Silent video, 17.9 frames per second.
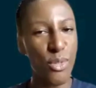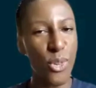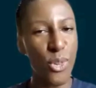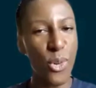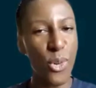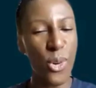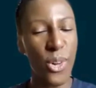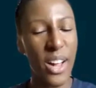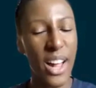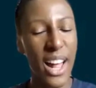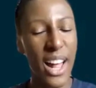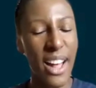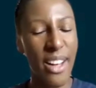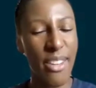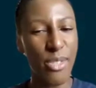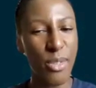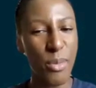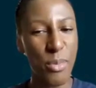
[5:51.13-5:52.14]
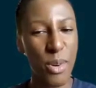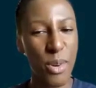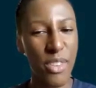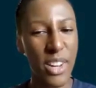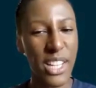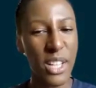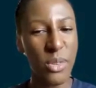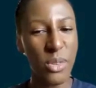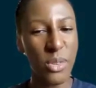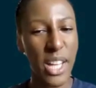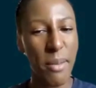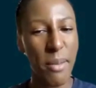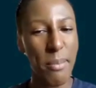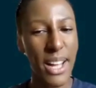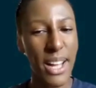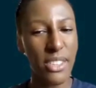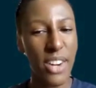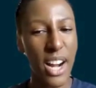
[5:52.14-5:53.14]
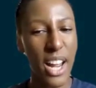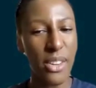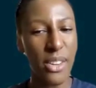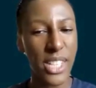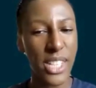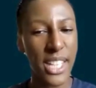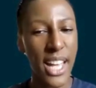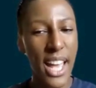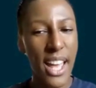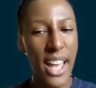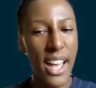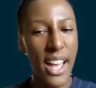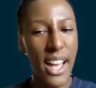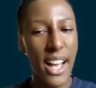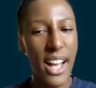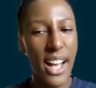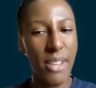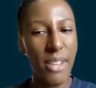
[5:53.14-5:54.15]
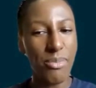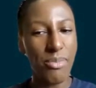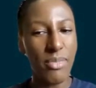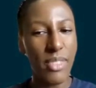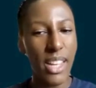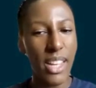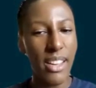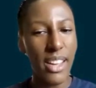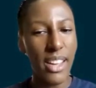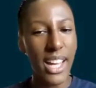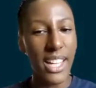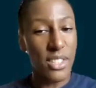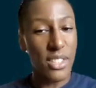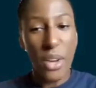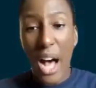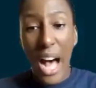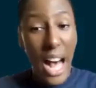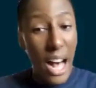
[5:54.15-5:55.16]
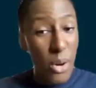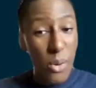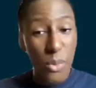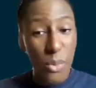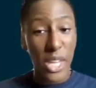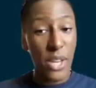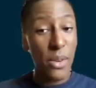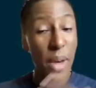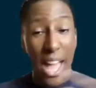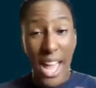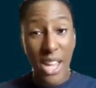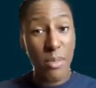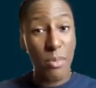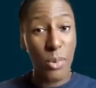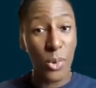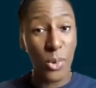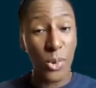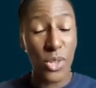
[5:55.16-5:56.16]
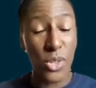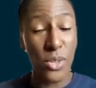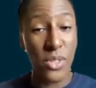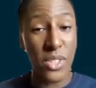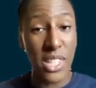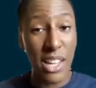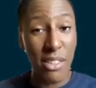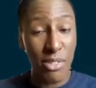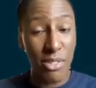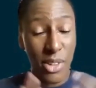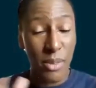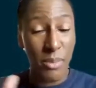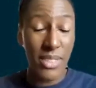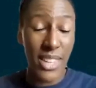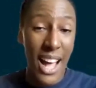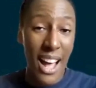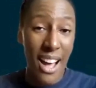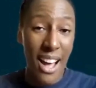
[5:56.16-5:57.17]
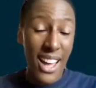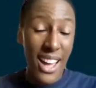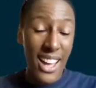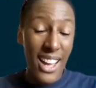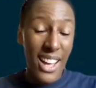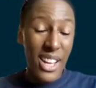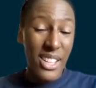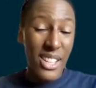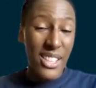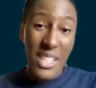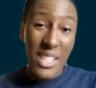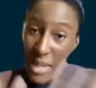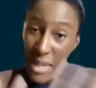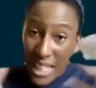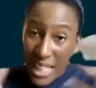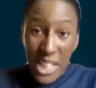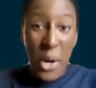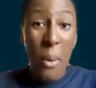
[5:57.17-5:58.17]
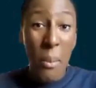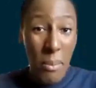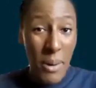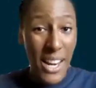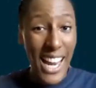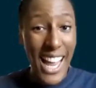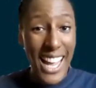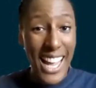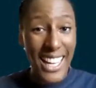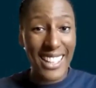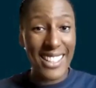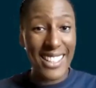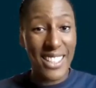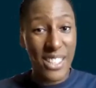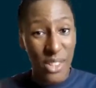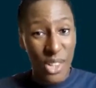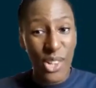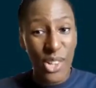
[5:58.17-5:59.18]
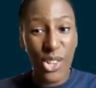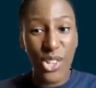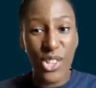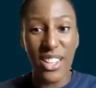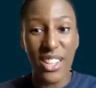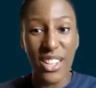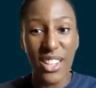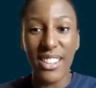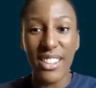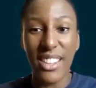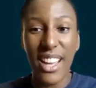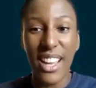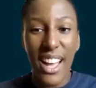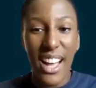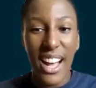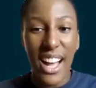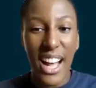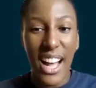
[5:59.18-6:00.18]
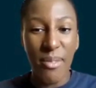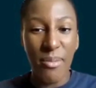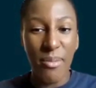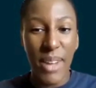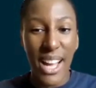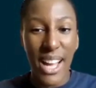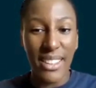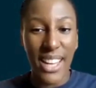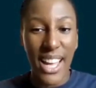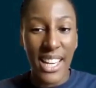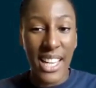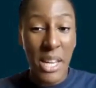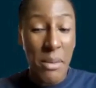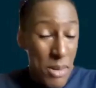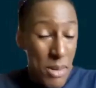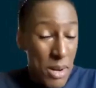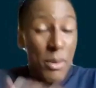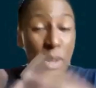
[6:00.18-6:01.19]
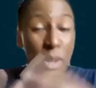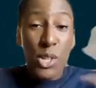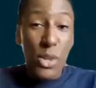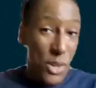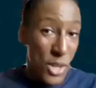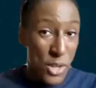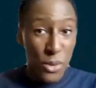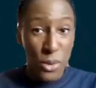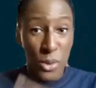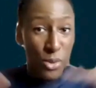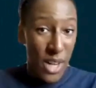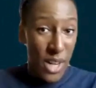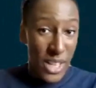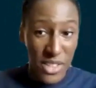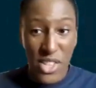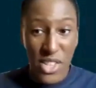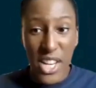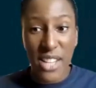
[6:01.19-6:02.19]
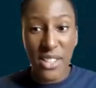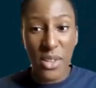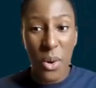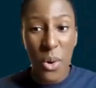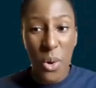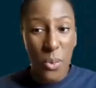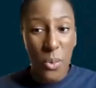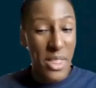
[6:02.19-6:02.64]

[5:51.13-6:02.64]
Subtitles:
for providing all that background. And so, how were you able to develop that seemingly complex solution and implement your digital strategy as a whole